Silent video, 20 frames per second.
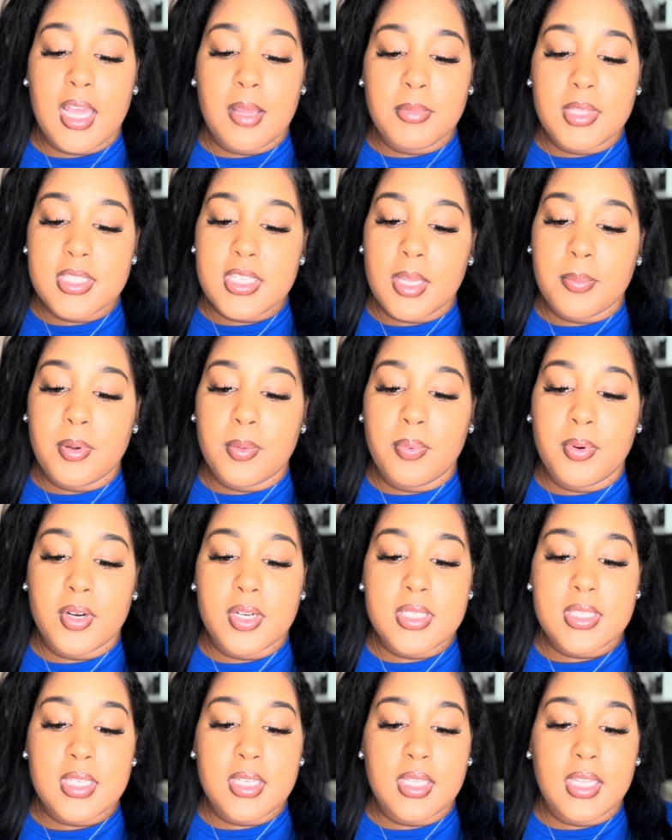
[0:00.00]
the type of
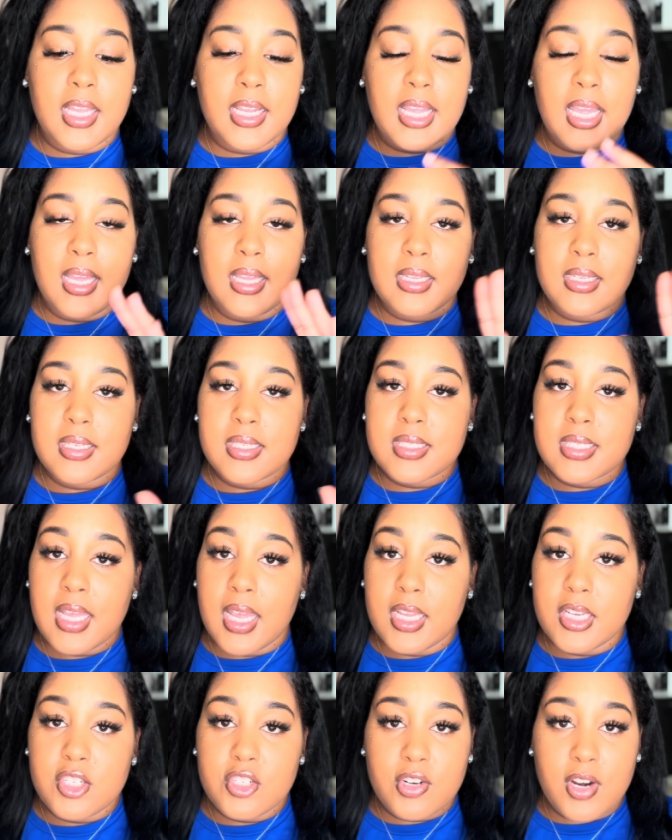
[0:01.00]
person, like, I get
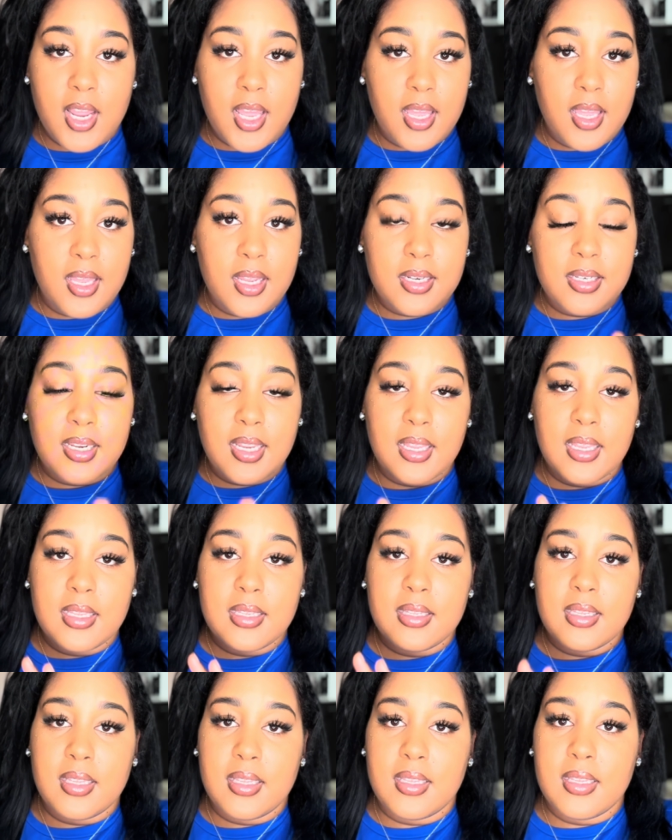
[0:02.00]
sidetracked
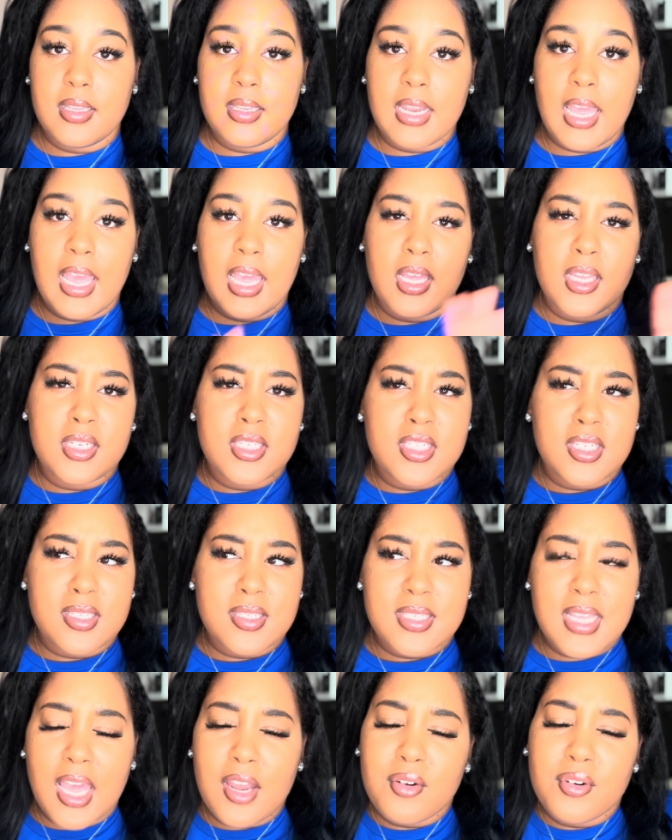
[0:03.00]
and then I
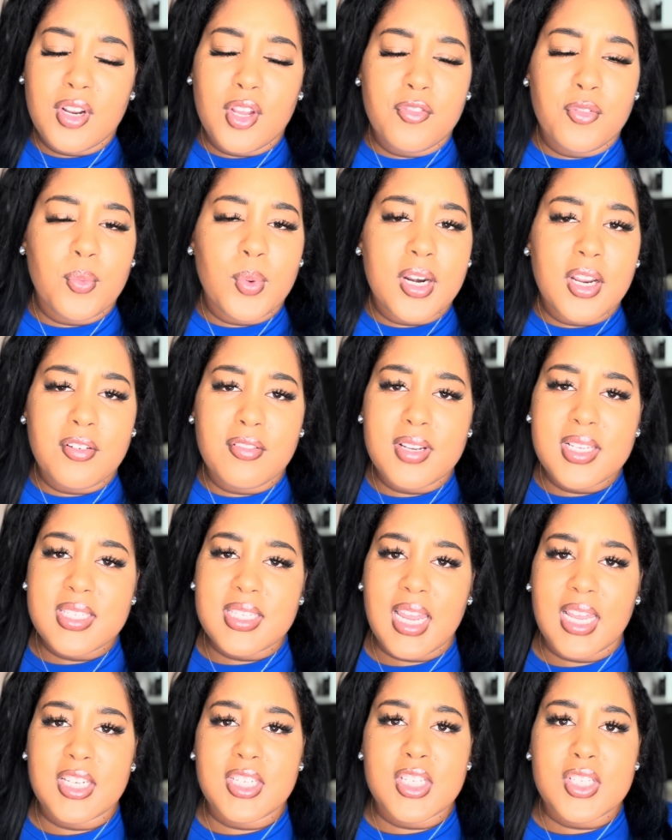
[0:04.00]
don't know, for whatever
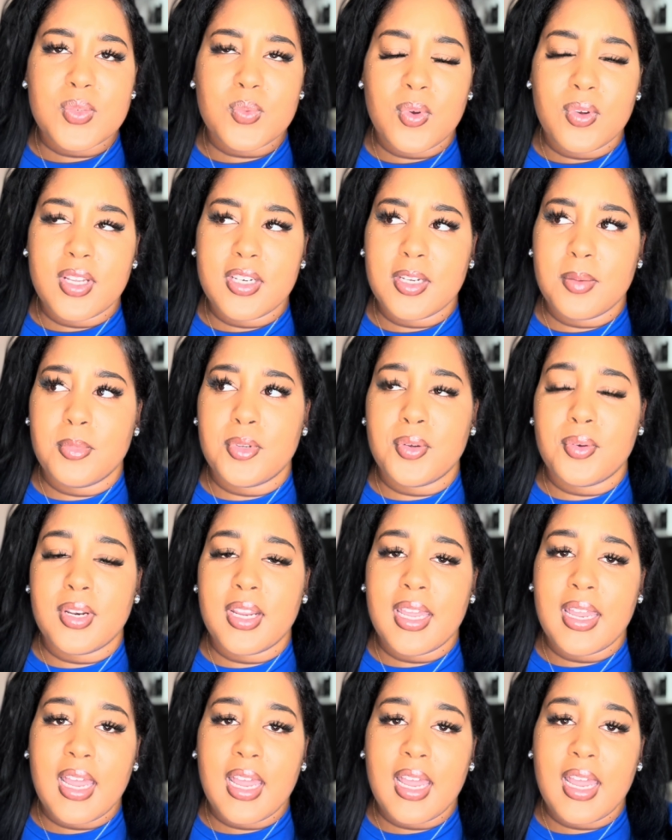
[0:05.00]
reason, I just won't end up doing it.